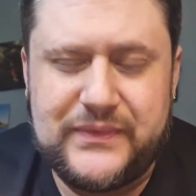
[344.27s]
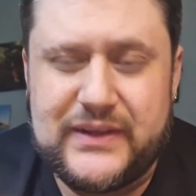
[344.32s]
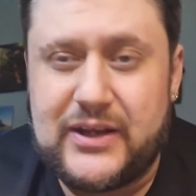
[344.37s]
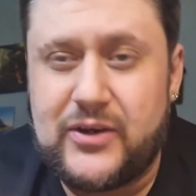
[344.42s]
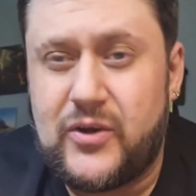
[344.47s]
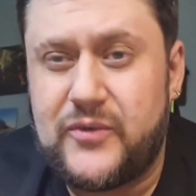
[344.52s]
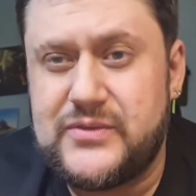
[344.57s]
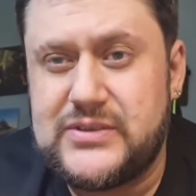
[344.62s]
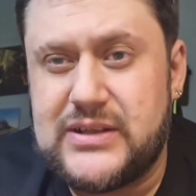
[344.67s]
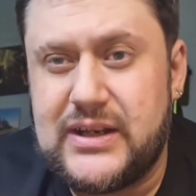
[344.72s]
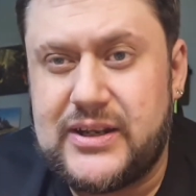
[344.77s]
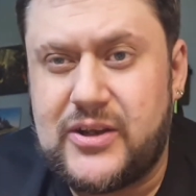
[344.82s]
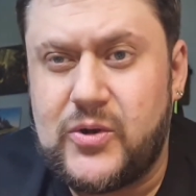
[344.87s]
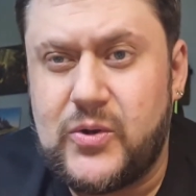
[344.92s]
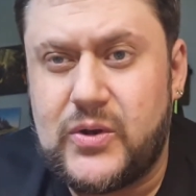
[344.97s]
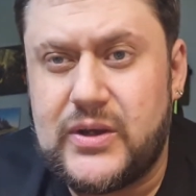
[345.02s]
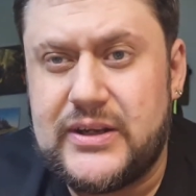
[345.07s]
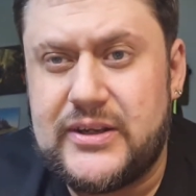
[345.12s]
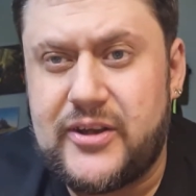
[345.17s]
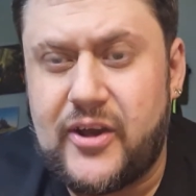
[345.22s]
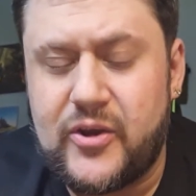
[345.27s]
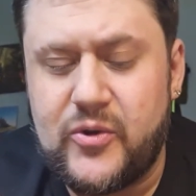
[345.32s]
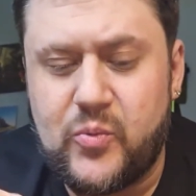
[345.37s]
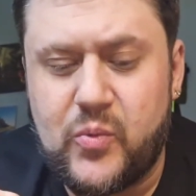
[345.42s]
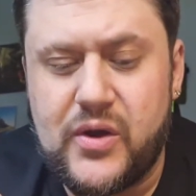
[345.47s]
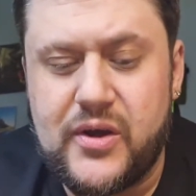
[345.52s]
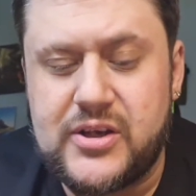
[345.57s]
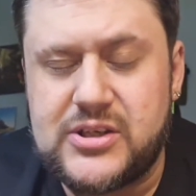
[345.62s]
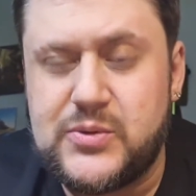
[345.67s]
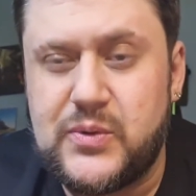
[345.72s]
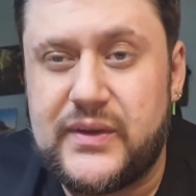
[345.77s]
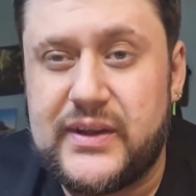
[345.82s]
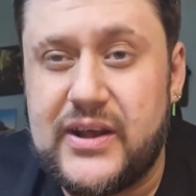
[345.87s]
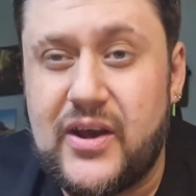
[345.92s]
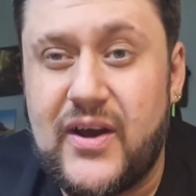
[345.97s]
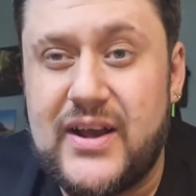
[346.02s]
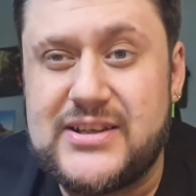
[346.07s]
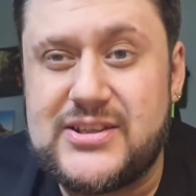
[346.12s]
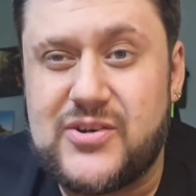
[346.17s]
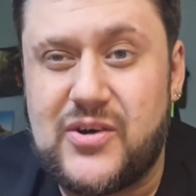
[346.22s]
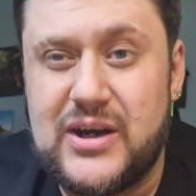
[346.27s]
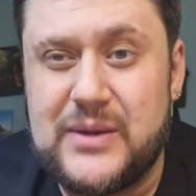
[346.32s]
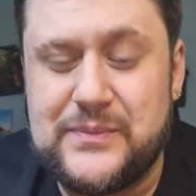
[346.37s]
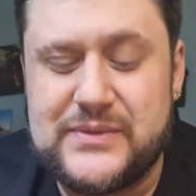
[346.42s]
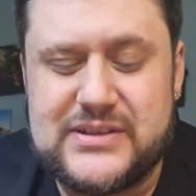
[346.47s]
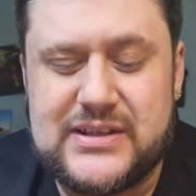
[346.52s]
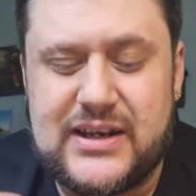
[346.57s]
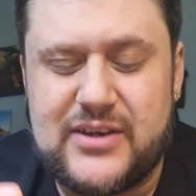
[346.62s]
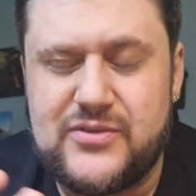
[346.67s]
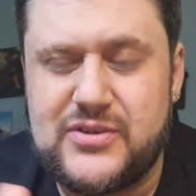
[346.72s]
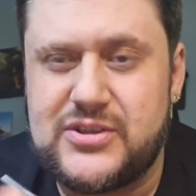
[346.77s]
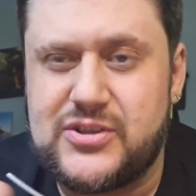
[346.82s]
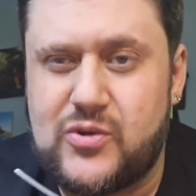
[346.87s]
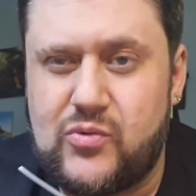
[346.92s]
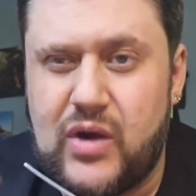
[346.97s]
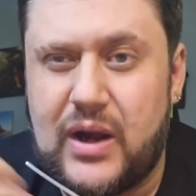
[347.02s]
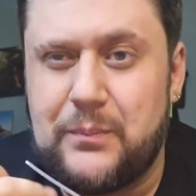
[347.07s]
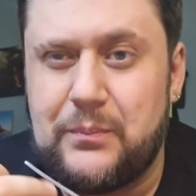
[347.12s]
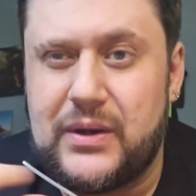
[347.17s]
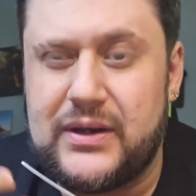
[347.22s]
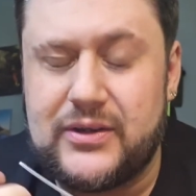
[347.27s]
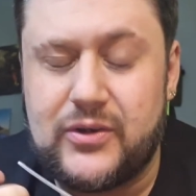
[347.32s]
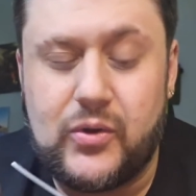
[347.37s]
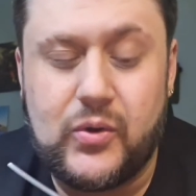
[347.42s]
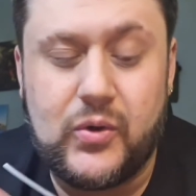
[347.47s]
And obviously cookie dough works with the ice cream instead of just crumbling